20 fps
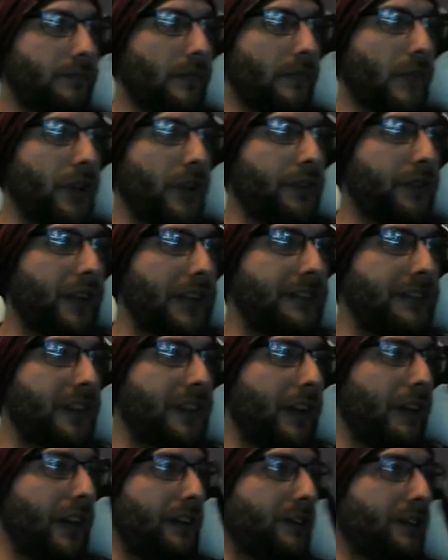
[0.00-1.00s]
So that's how
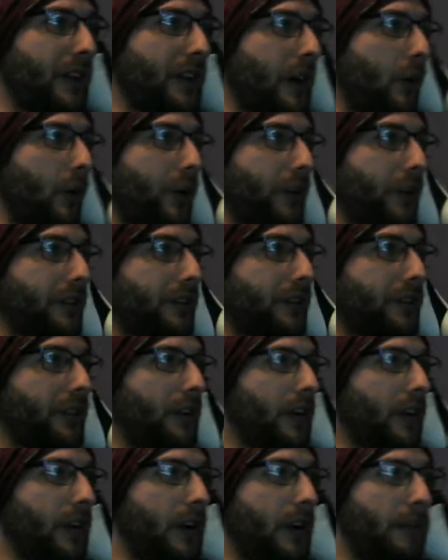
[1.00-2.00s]
that jump works.
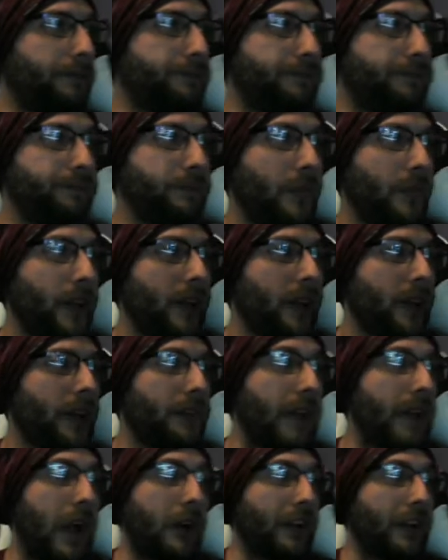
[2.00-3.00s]

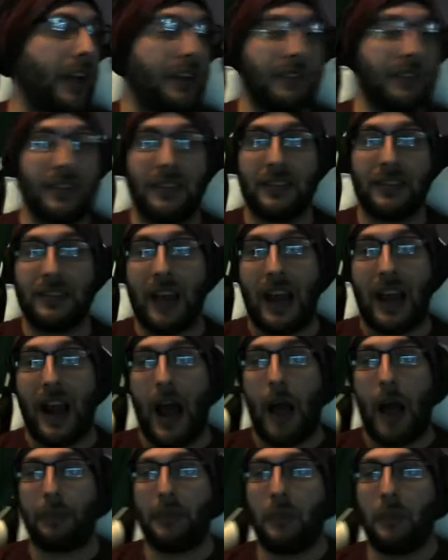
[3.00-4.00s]
Now again, this is not
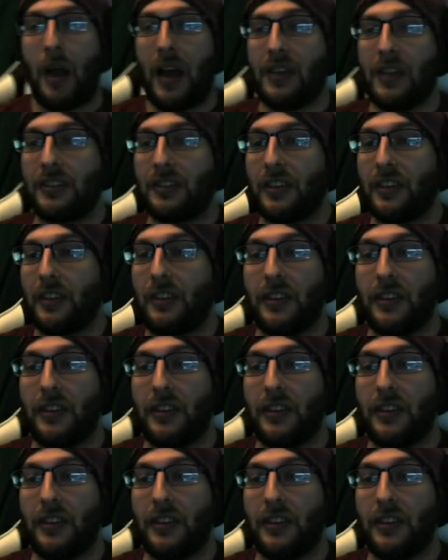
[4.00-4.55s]
optimized.